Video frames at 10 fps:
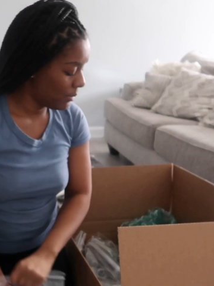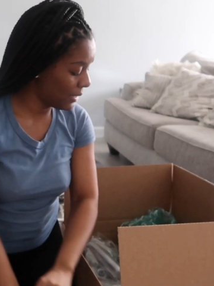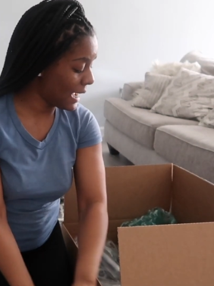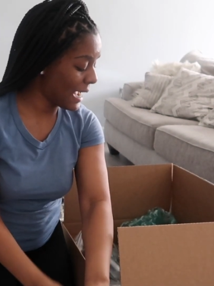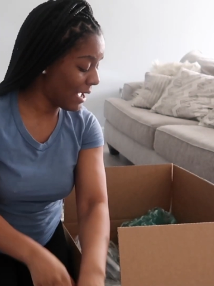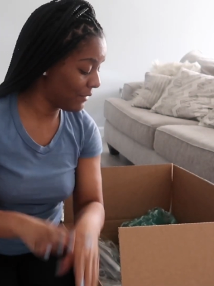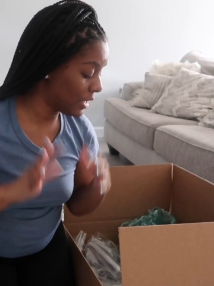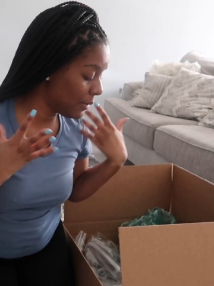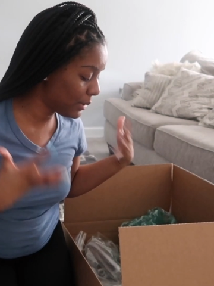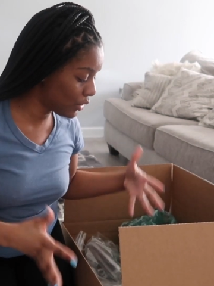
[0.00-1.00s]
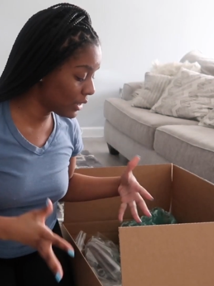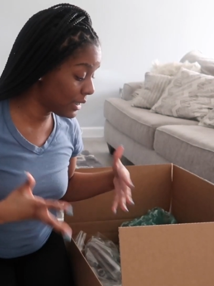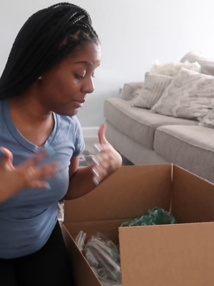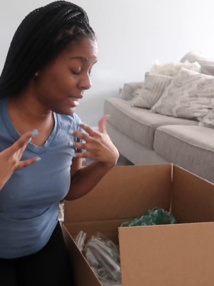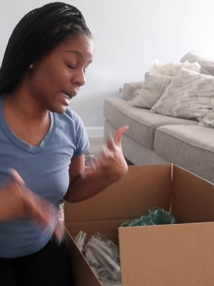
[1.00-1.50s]
but I haven't uploaded
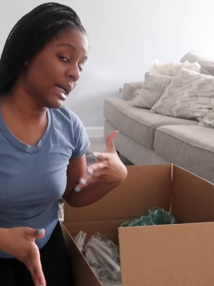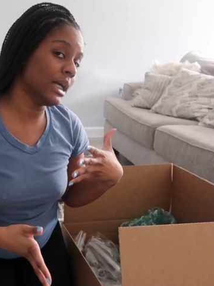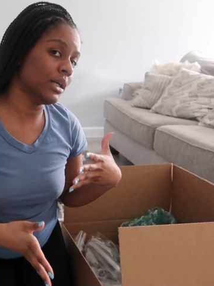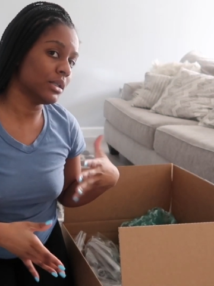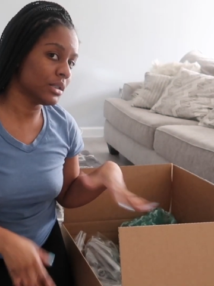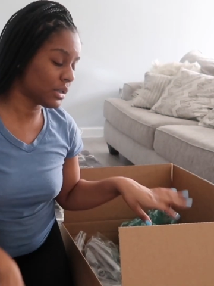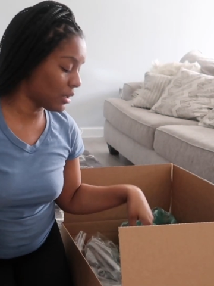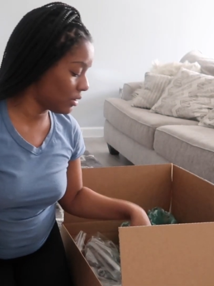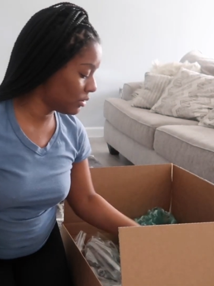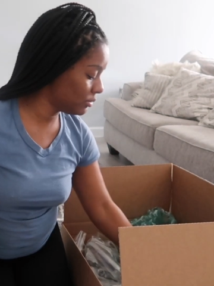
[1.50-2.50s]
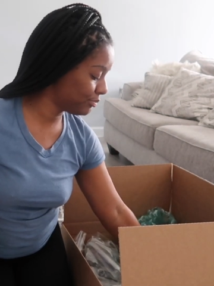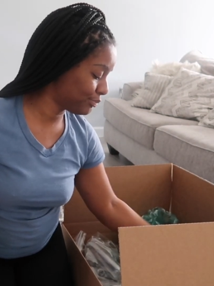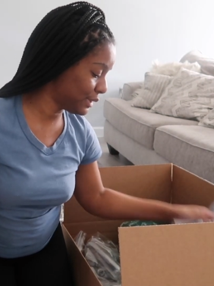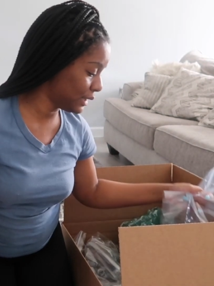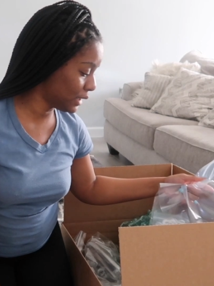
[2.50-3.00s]
them yet, so
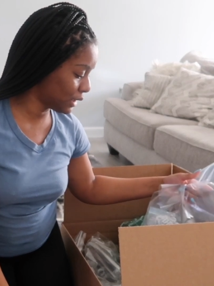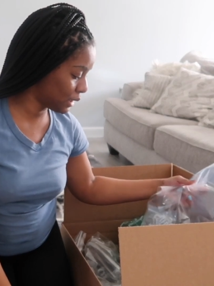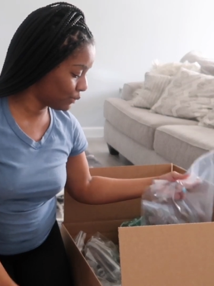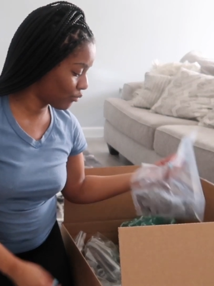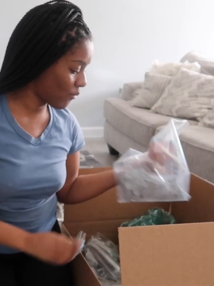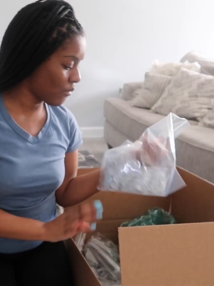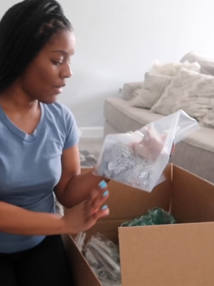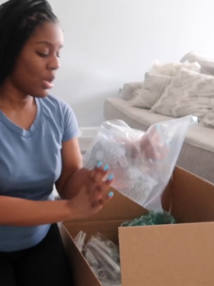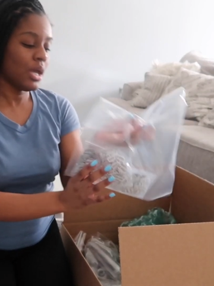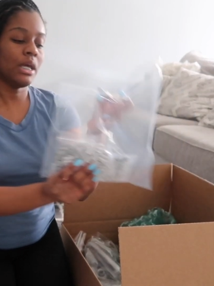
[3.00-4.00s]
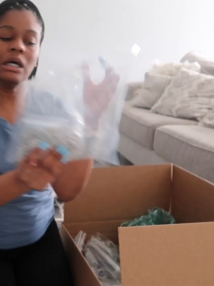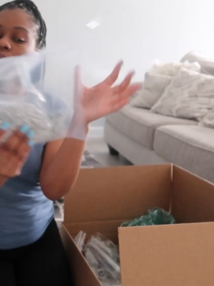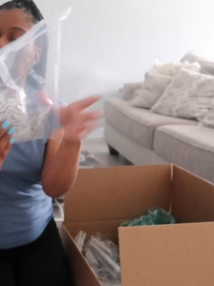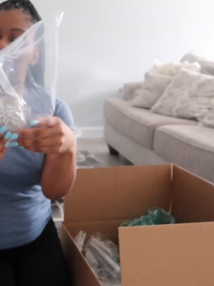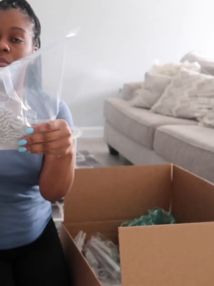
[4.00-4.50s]
yeah. And
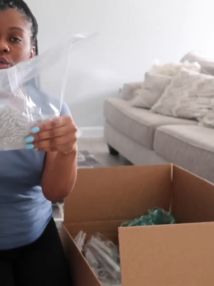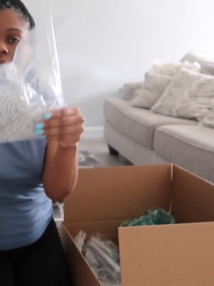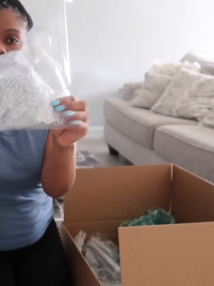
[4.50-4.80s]
I ordered some more